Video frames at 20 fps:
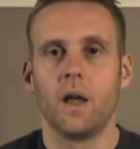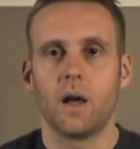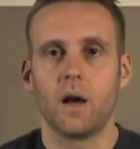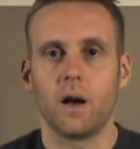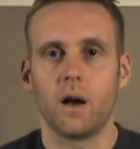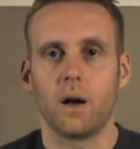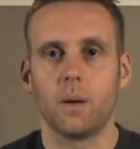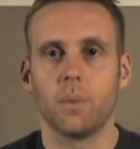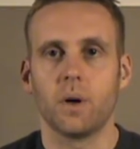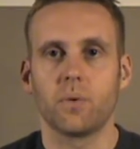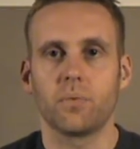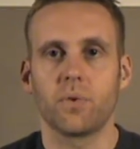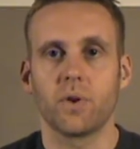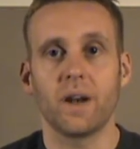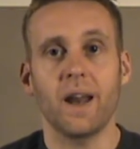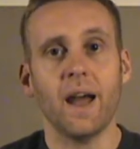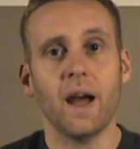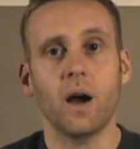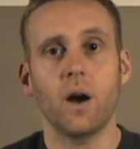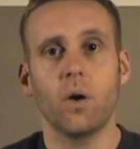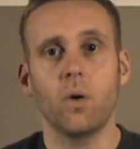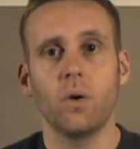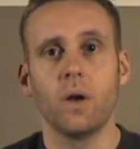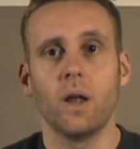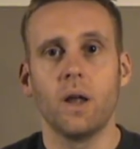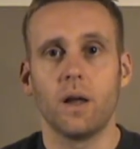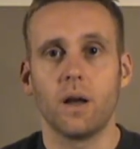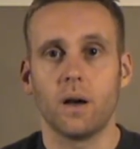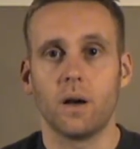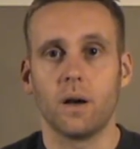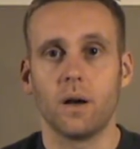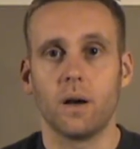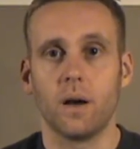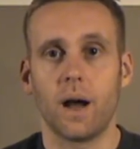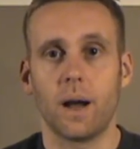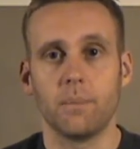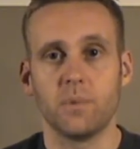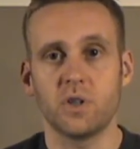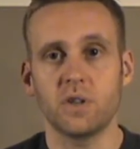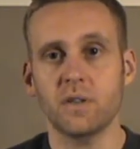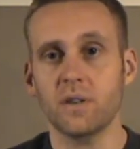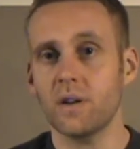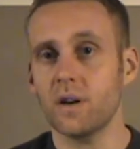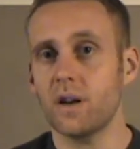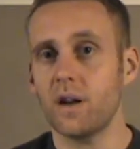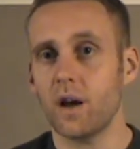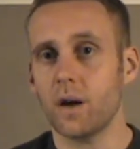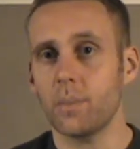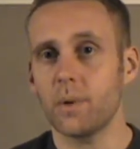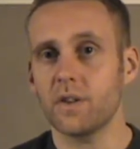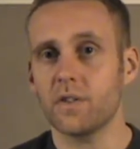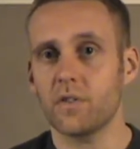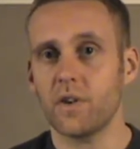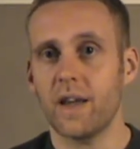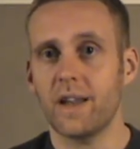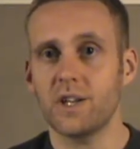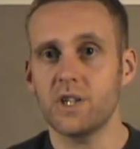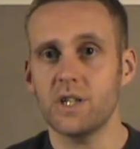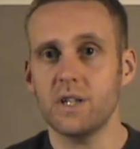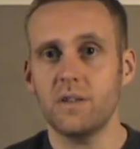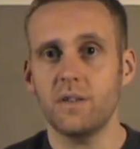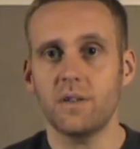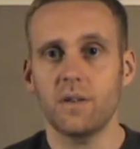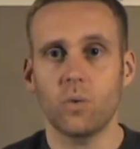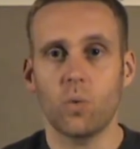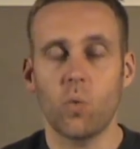But for now, I'm just going to talk about strategies.